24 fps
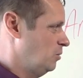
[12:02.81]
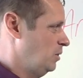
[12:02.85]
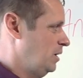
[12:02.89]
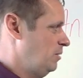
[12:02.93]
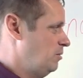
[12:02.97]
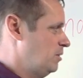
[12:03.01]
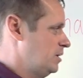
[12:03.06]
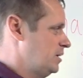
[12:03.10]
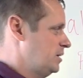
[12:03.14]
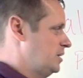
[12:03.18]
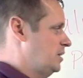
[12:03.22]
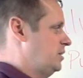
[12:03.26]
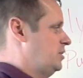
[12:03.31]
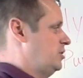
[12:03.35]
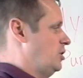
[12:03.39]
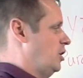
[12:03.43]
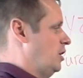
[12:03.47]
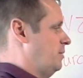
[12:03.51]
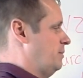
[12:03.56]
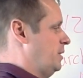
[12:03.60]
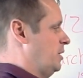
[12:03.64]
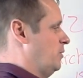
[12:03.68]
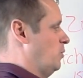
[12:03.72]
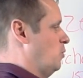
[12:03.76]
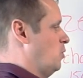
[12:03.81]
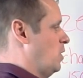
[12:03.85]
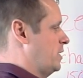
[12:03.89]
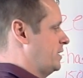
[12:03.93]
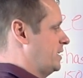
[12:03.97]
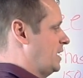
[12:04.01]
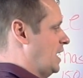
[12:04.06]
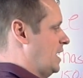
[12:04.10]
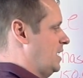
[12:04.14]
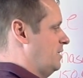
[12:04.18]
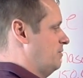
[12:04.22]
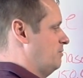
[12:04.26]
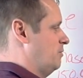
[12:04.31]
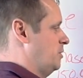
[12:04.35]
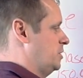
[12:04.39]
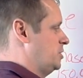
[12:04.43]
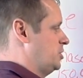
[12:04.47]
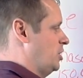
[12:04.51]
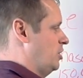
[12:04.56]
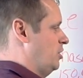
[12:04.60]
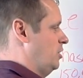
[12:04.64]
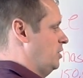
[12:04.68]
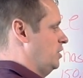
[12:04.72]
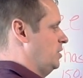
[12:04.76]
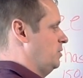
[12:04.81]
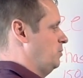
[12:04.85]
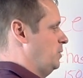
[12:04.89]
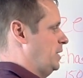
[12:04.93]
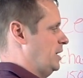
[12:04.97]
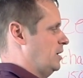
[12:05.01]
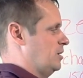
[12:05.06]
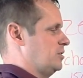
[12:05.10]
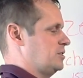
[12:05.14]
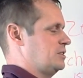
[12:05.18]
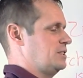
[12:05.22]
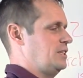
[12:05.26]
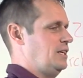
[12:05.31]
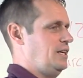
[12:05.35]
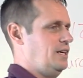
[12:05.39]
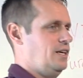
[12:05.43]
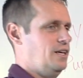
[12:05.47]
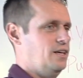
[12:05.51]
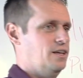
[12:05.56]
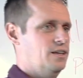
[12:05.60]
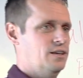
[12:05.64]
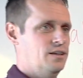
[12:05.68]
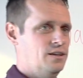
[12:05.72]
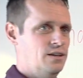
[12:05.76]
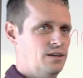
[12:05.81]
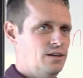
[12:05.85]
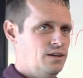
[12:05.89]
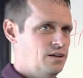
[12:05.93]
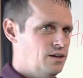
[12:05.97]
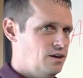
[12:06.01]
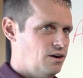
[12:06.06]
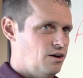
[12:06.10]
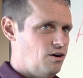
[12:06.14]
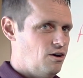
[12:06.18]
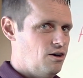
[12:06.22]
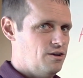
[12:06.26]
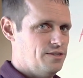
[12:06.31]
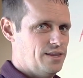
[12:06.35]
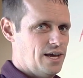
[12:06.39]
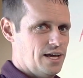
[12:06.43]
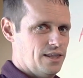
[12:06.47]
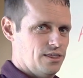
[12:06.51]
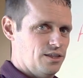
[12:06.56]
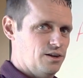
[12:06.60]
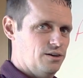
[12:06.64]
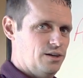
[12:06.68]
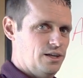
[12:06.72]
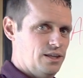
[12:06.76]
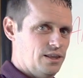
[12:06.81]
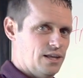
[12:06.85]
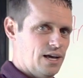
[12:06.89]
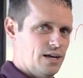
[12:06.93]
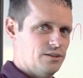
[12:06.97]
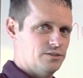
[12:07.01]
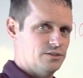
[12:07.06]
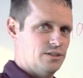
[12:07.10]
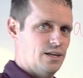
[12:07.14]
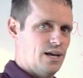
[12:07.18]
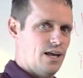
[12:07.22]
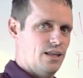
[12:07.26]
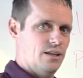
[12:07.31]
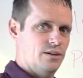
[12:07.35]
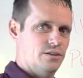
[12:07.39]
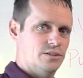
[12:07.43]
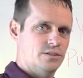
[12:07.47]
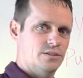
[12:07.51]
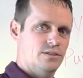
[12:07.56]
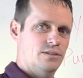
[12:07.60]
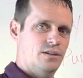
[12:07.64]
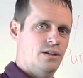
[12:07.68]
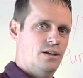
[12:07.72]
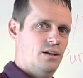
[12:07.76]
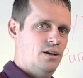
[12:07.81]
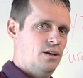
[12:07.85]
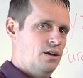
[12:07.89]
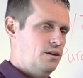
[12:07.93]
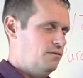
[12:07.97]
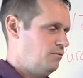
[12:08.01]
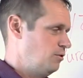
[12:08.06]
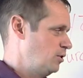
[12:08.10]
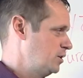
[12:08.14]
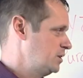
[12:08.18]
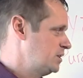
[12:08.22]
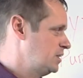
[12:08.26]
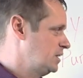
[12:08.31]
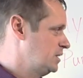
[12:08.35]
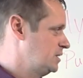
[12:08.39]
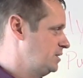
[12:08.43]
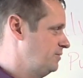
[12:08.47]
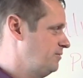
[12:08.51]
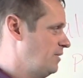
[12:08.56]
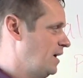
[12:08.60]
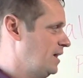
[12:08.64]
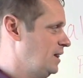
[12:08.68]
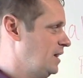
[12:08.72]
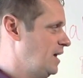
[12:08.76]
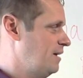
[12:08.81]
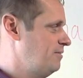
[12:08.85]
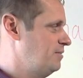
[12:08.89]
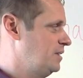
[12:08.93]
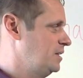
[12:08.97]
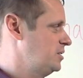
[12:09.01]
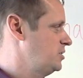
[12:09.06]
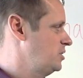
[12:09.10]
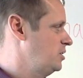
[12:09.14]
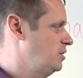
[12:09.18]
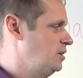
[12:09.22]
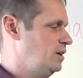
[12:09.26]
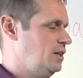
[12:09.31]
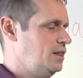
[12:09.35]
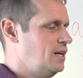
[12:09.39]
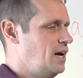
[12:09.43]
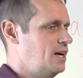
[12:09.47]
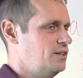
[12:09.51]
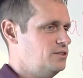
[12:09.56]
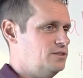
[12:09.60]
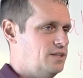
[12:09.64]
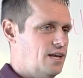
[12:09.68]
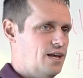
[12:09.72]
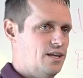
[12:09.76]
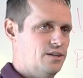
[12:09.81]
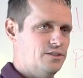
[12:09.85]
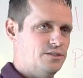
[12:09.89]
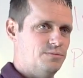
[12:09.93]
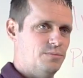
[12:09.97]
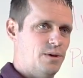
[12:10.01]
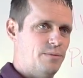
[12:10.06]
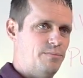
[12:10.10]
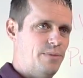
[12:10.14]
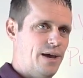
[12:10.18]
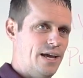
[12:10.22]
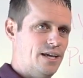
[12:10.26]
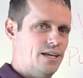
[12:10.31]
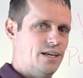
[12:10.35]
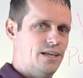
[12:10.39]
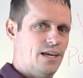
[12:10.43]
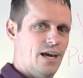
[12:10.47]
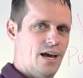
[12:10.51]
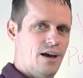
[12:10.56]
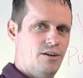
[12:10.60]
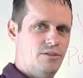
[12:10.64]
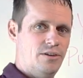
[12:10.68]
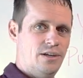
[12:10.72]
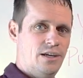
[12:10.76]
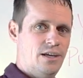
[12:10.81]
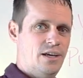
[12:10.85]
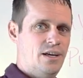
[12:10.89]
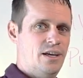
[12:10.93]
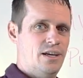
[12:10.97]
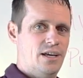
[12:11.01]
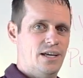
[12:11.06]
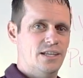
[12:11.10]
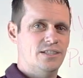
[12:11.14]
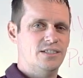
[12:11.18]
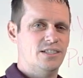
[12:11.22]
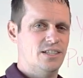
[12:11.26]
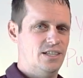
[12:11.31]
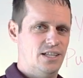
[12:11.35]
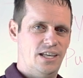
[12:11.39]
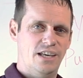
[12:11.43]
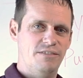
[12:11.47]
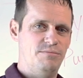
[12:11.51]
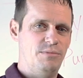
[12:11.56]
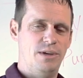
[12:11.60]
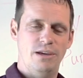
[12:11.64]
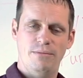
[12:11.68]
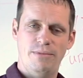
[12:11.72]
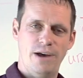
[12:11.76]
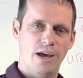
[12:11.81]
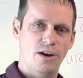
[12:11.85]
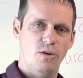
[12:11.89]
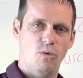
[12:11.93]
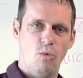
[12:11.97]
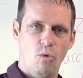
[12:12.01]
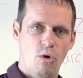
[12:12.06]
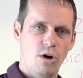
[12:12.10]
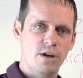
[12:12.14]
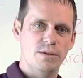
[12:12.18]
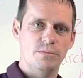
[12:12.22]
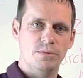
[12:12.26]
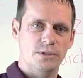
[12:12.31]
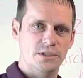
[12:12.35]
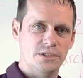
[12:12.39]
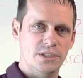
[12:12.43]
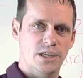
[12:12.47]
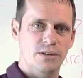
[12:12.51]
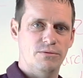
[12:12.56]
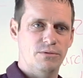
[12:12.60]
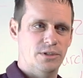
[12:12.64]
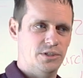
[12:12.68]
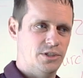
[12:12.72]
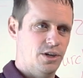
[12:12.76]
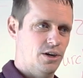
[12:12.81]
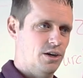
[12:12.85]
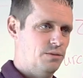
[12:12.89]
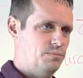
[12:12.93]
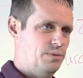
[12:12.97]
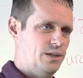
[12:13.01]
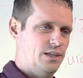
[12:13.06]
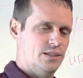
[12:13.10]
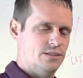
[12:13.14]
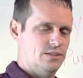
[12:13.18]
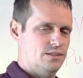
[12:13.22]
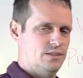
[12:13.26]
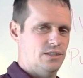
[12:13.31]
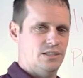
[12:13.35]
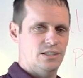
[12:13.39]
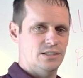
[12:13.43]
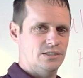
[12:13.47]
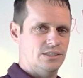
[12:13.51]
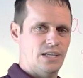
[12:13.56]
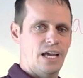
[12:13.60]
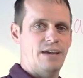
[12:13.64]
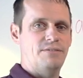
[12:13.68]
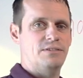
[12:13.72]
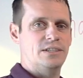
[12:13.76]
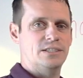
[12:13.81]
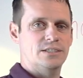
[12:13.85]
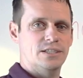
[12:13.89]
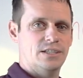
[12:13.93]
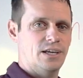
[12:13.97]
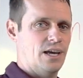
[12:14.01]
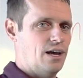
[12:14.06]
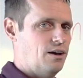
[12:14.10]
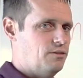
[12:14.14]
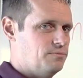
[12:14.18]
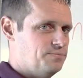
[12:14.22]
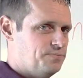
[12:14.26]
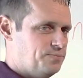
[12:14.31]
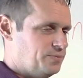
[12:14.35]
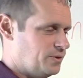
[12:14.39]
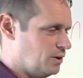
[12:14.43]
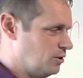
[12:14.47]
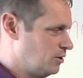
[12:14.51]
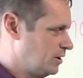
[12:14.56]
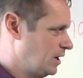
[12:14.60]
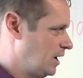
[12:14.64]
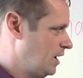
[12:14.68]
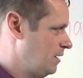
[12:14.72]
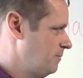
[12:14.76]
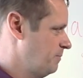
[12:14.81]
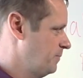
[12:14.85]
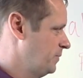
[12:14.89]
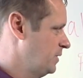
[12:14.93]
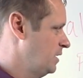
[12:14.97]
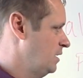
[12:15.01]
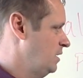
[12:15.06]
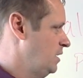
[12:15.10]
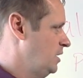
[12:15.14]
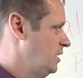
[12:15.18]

We want to determine what kind of return we are seeing on that $30,000. For instance, if I left this $30,000 in my bank account, it's going to give me about a 1% return because it's in a savings account, okay?